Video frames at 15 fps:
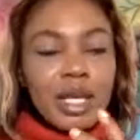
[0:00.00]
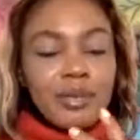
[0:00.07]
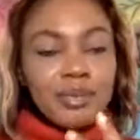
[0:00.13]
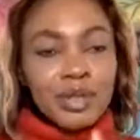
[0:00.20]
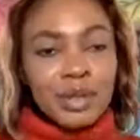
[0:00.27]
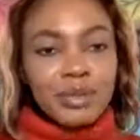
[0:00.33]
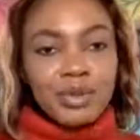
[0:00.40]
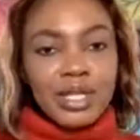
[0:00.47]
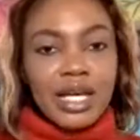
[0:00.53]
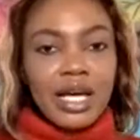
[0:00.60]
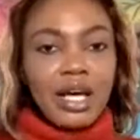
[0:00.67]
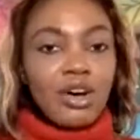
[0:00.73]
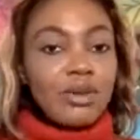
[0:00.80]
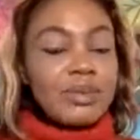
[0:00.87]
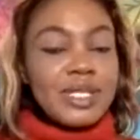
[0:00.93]
People are
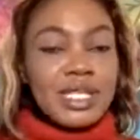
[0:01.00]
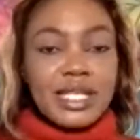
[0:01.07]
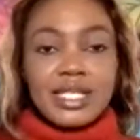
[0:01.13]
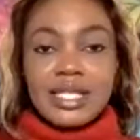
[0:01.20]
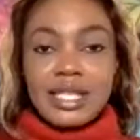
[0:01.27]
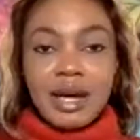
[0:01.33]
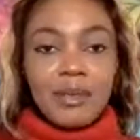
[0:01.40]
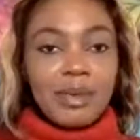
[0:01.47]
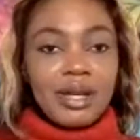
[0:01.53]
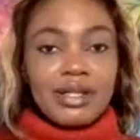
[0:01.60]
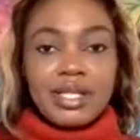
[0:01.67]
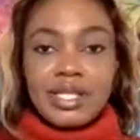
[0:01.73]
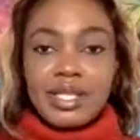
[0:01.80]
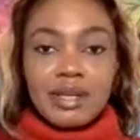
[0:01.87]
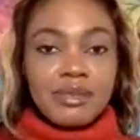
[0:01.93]
obsessed about
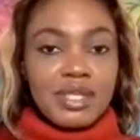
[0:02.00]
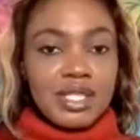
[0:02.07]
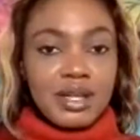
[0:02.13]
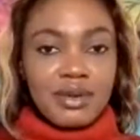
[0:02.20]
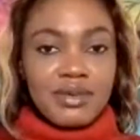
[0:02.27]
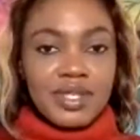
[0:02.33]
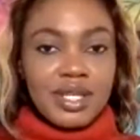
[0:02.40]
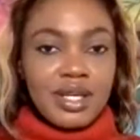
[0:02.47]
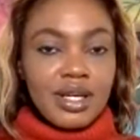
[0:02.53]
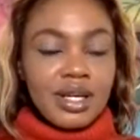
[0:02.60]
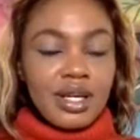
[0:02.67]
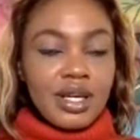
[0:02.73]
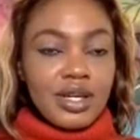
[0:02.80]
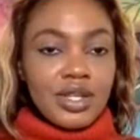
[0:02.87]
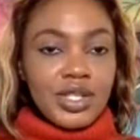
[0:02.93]
themselves.
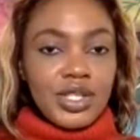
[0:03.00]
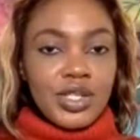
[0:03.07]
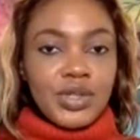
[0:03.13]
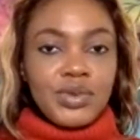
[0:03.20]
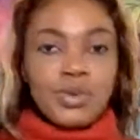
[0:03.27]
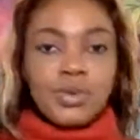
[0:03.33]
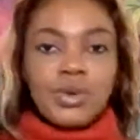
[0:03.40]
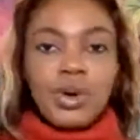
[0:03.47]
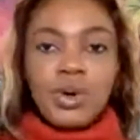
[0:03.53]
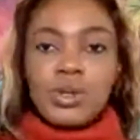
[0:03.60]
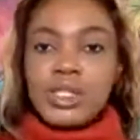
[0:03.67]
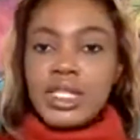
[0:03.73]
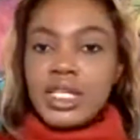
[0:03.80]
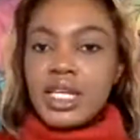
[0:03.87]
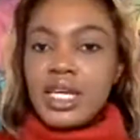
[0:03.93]
All
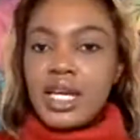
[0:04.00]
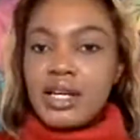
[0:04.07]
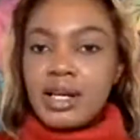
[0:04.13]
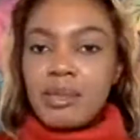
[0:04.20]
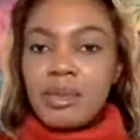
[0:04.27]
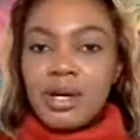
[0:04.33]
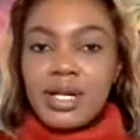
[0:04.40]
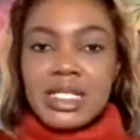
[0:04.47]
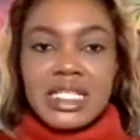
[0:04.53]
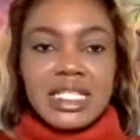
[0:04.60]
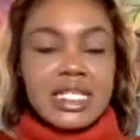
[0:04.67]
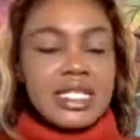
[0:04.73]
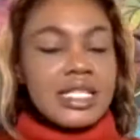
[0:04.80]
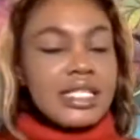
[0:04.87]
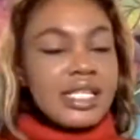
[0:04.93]
they care about
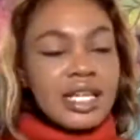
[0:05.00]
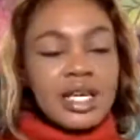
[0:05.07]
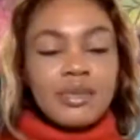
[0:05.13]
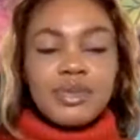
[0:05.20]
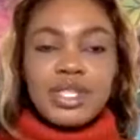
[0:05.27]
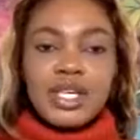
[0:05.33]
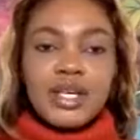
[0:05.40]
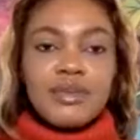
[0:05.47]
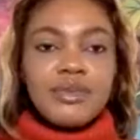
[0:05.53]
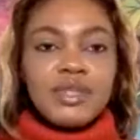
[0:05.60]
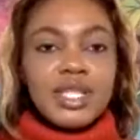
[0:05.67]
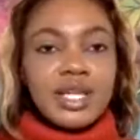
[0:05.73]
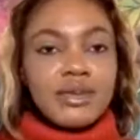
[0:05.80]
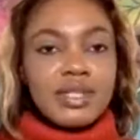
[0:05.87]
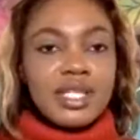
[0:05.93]
is
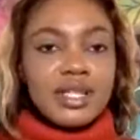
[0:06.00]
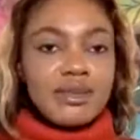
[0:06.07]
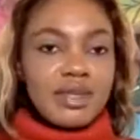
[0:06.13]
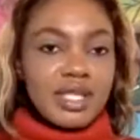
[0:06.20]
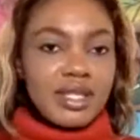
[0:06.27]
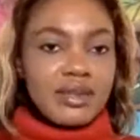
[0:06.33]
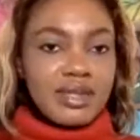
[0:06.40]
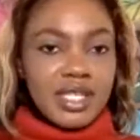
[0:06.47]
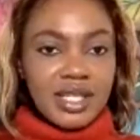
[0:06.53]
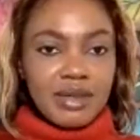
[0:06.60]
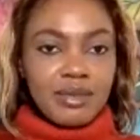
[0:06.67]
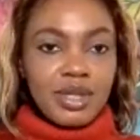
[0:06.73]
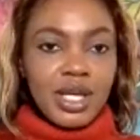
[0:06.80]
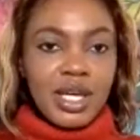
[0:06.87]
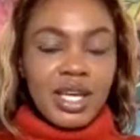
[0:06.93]

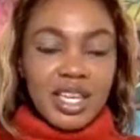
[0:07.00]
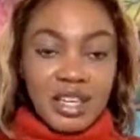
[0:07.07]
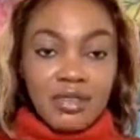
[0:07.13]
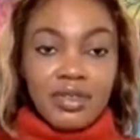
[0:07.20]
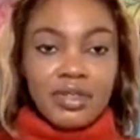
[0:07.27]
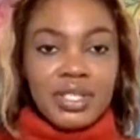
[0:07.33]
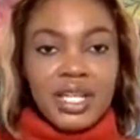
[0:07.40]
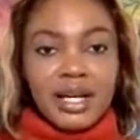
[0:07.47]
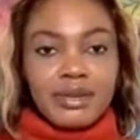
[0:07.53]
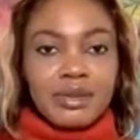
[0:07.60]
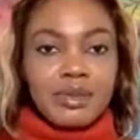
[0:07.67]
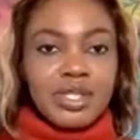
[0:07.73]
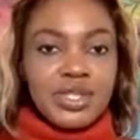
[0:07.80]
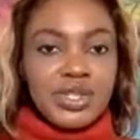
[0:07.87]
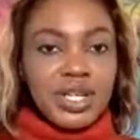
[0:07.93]
them. If you doubt
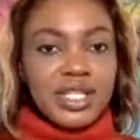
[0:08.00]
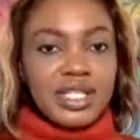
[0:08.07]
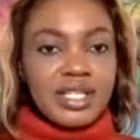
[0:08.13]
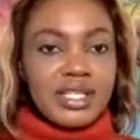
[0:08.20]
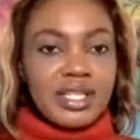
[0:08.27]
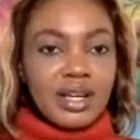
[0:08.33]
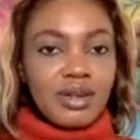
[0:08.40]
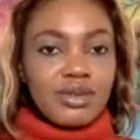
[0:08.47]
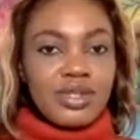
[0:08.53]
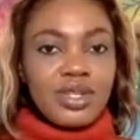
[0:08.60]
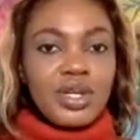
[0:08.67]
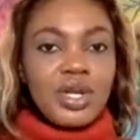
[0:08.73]
me, try this out.